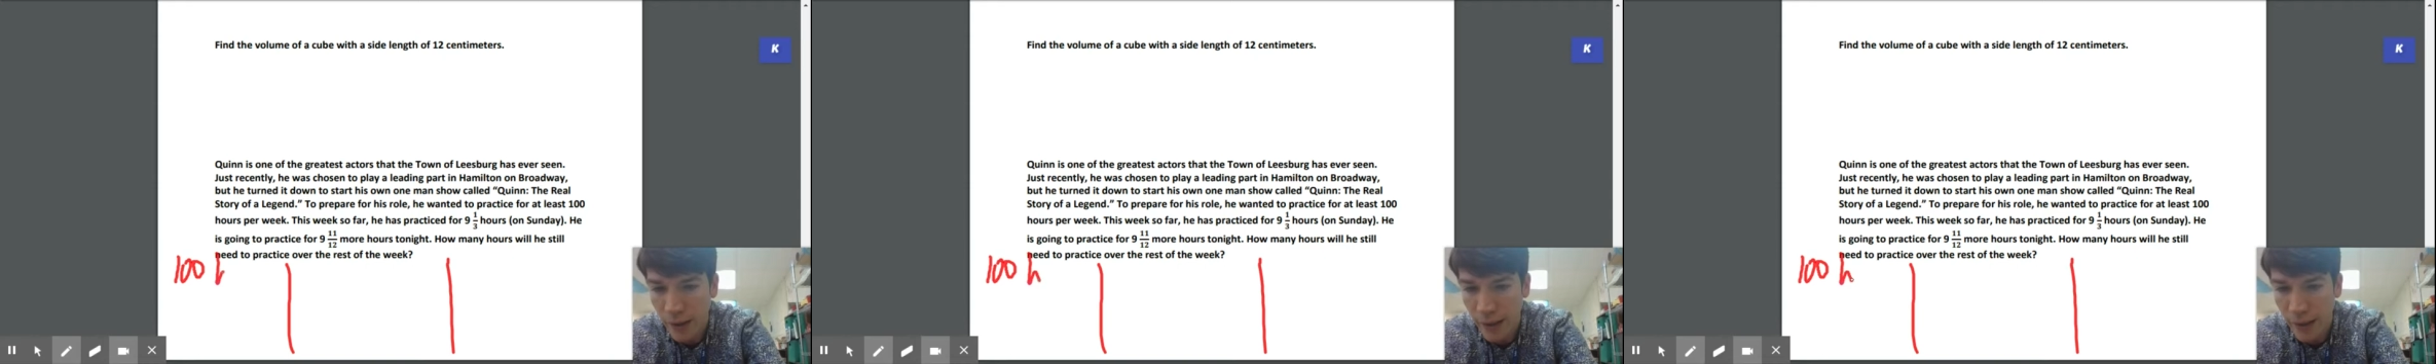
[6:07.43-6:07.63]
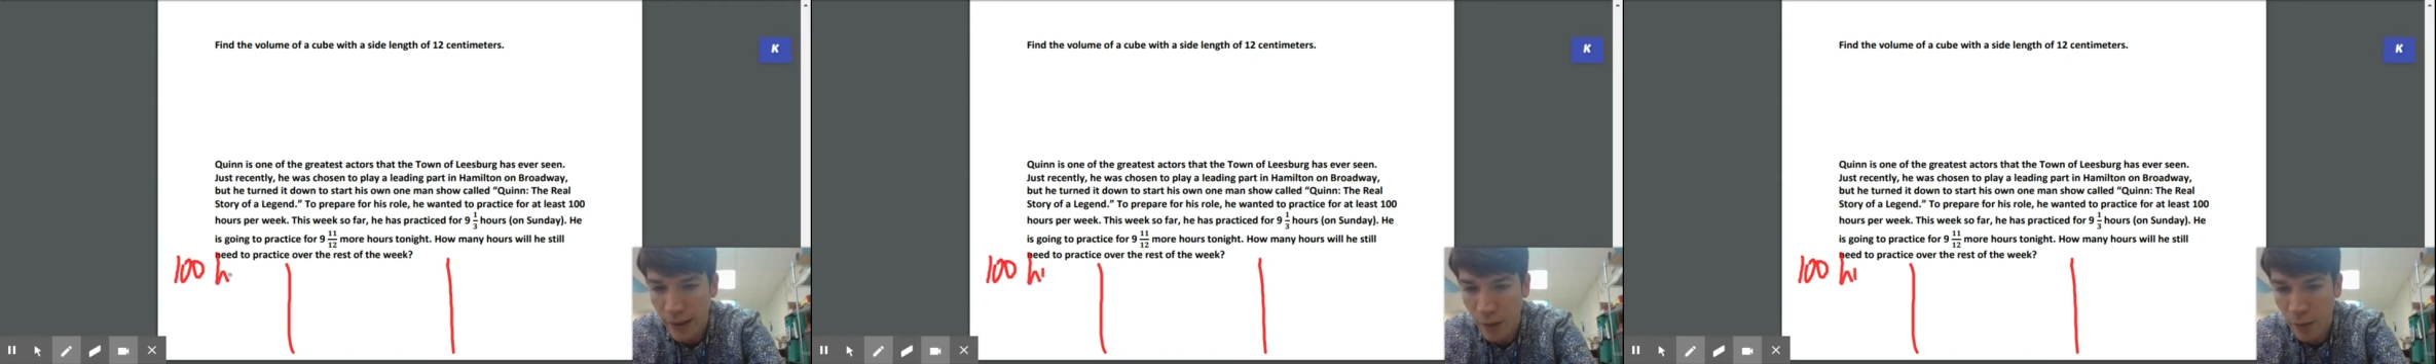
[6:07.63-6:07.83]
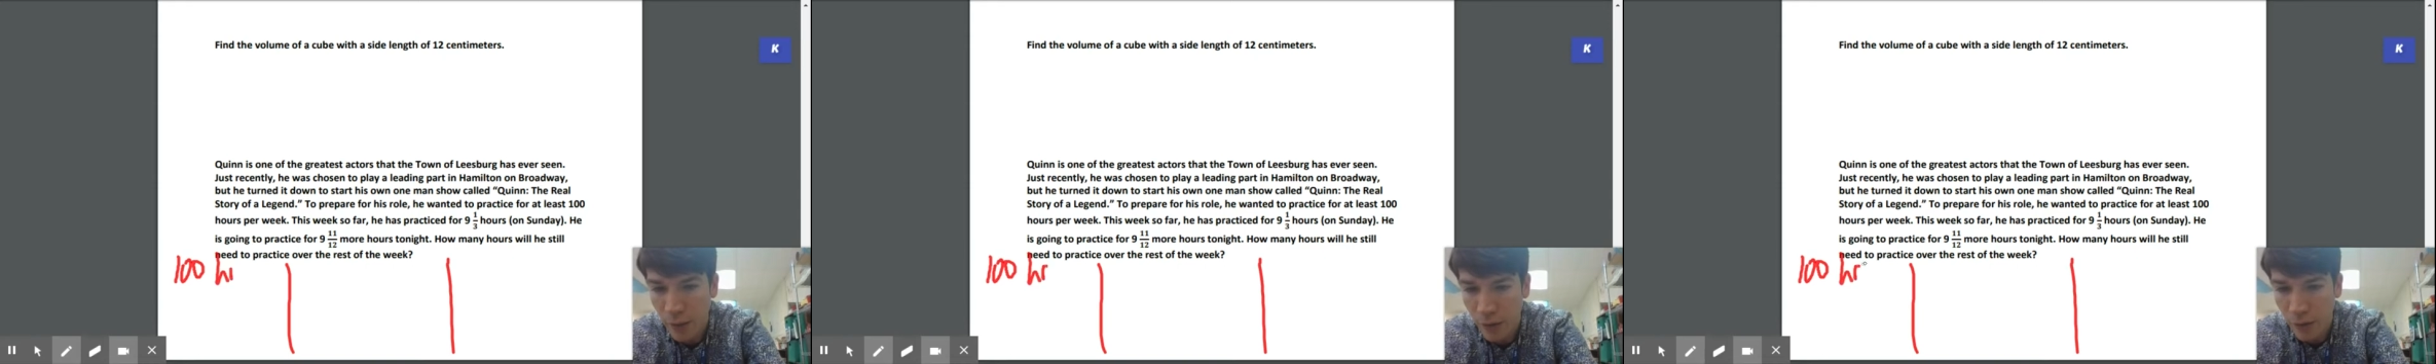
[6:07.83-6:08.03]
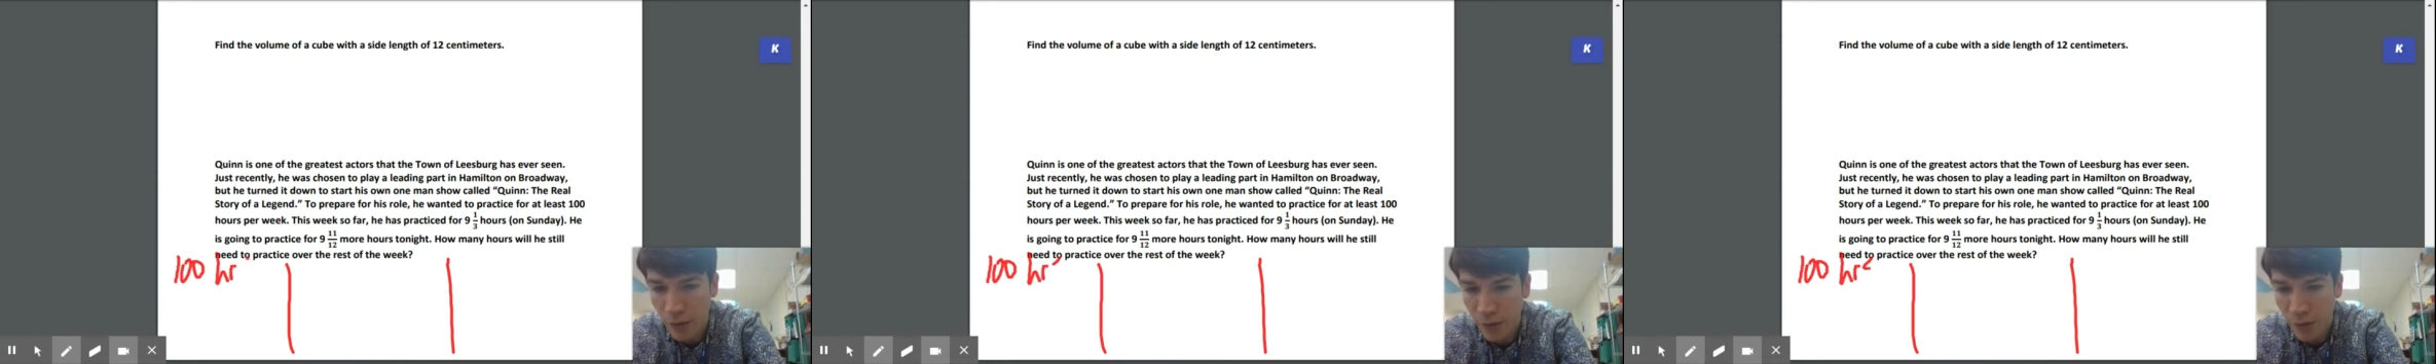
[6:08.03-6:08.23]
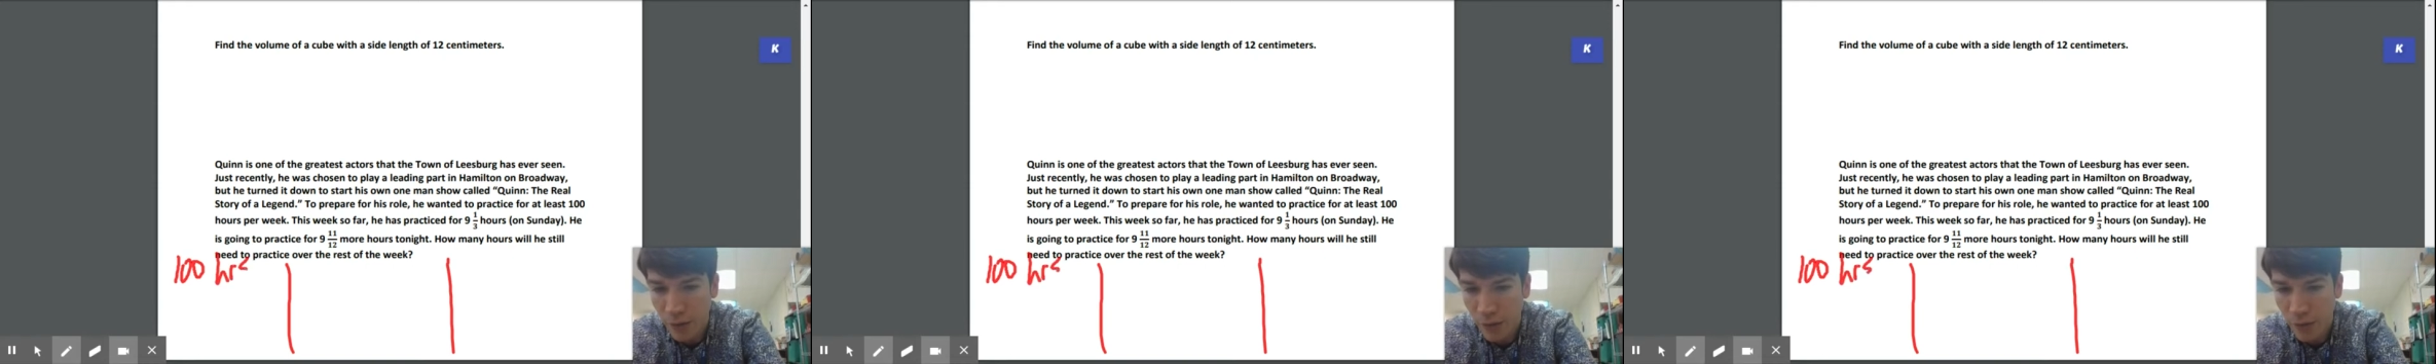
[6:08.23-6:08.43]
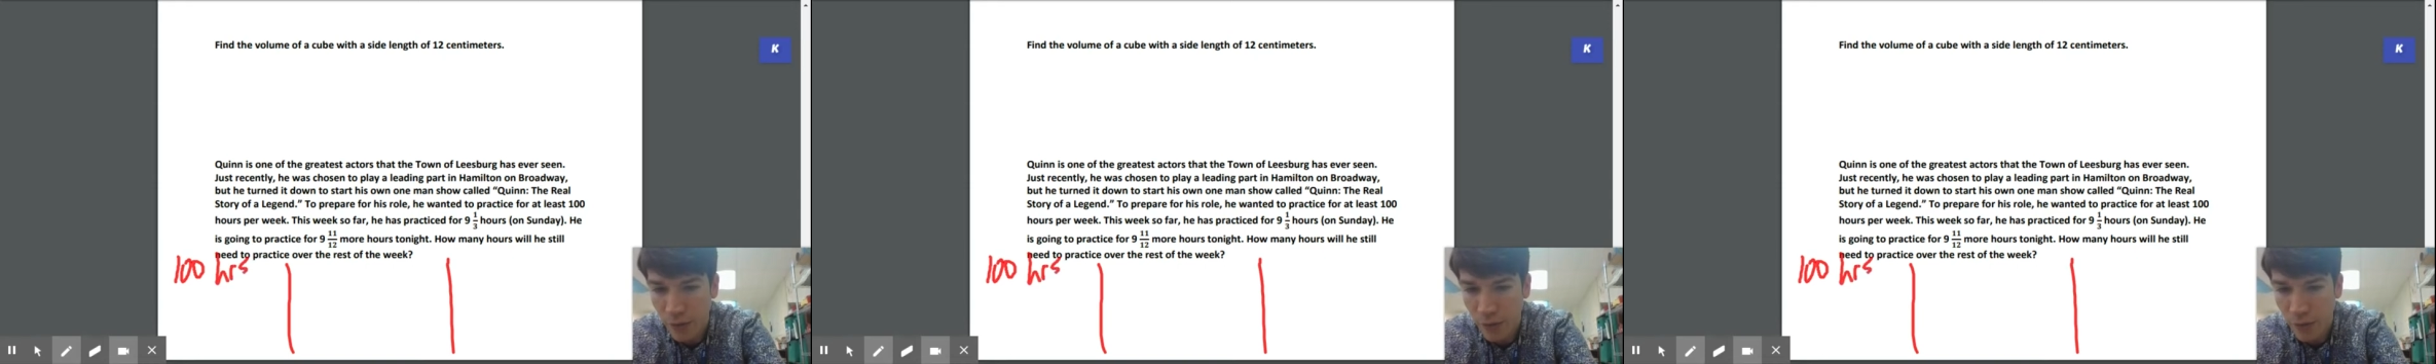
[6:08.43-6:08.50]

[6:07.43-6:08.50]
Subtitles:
hours